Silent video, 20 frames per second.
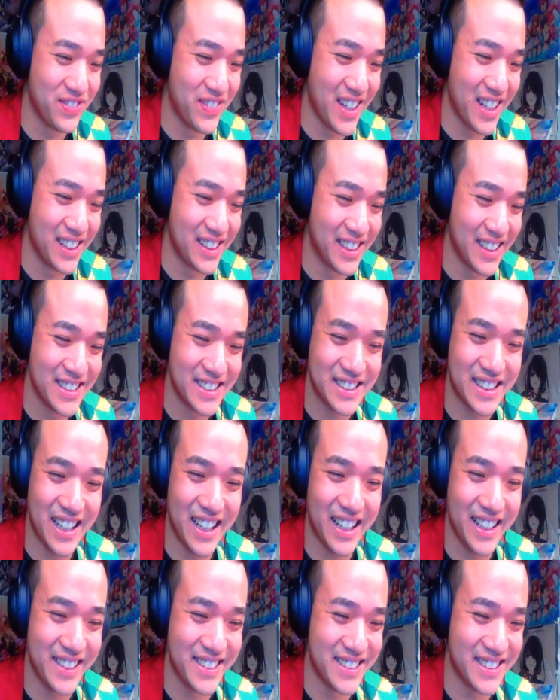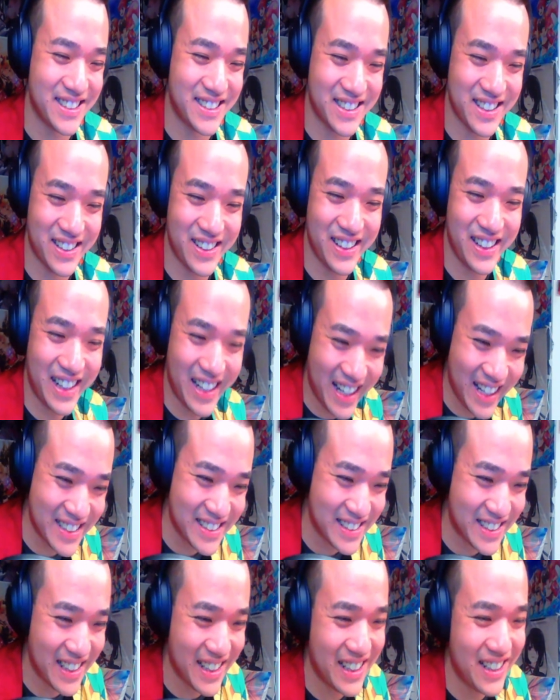man. This guy is
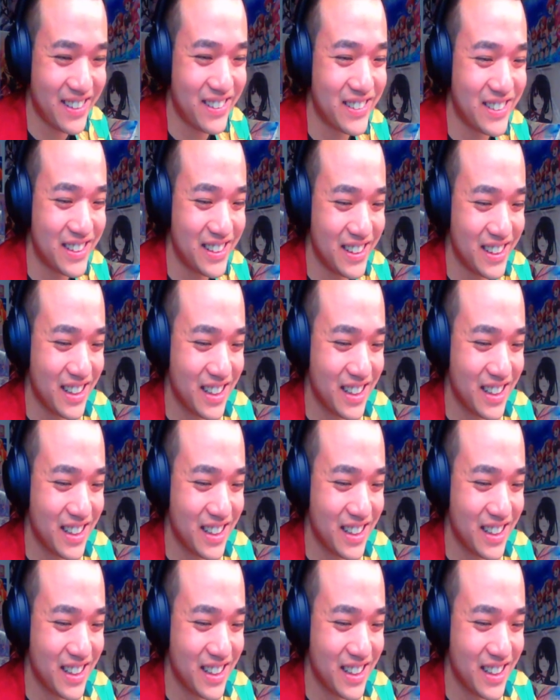stressed out.